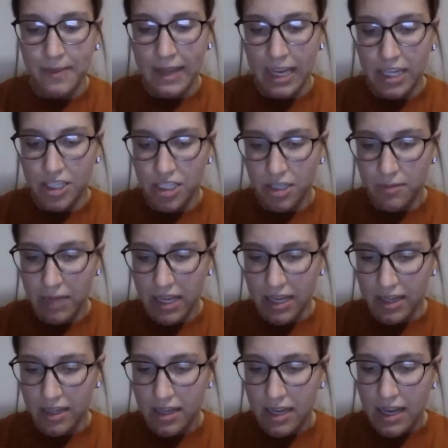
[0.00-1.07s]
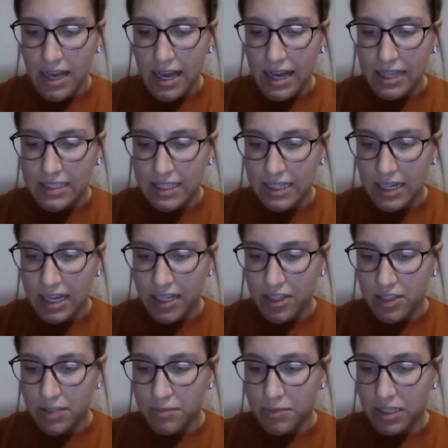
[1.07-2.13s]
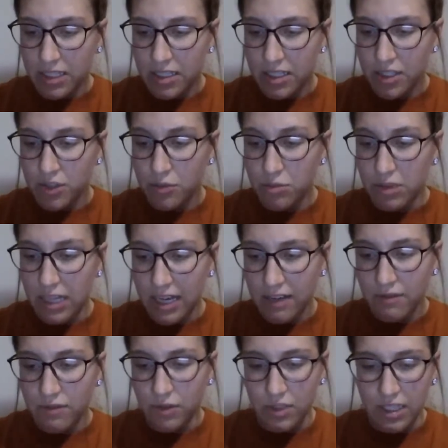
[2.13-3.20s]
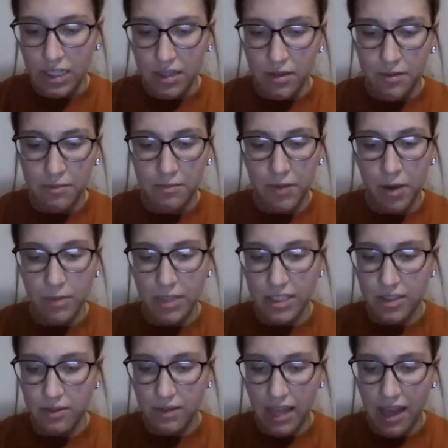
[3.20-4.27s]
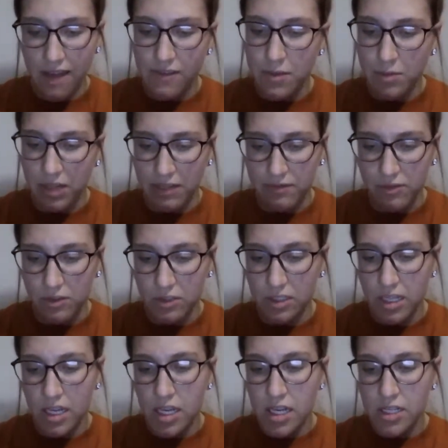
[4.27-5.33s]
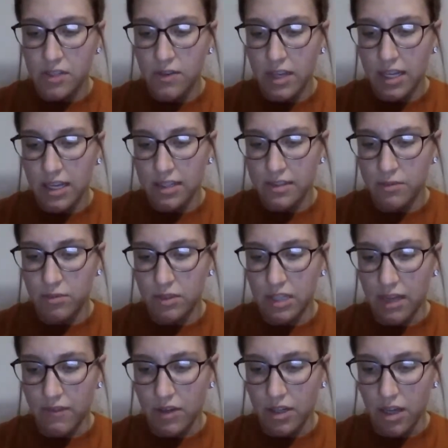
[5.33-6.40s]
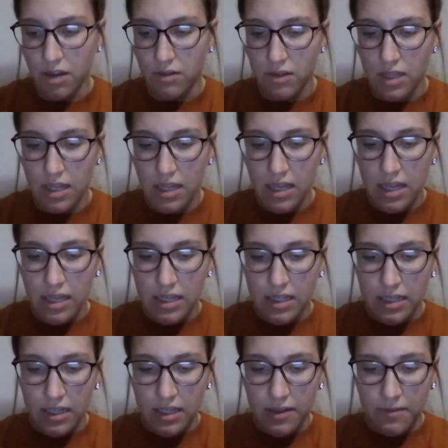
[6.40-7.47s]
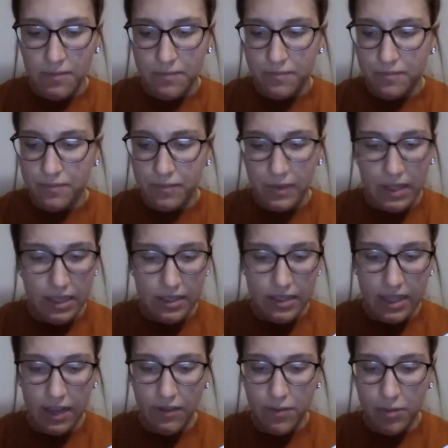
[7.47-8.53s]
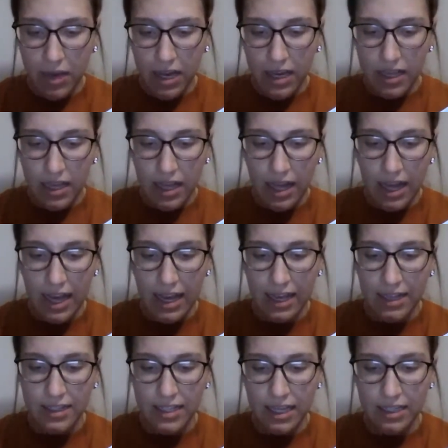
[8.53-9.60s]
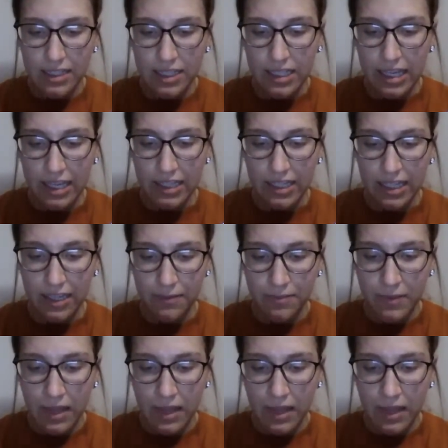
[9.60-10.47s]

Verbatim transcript: I shook my head. I said I could beat you blindfolded, but we don't have a blindfold, so I guess we'll never know. Saved by a technicality.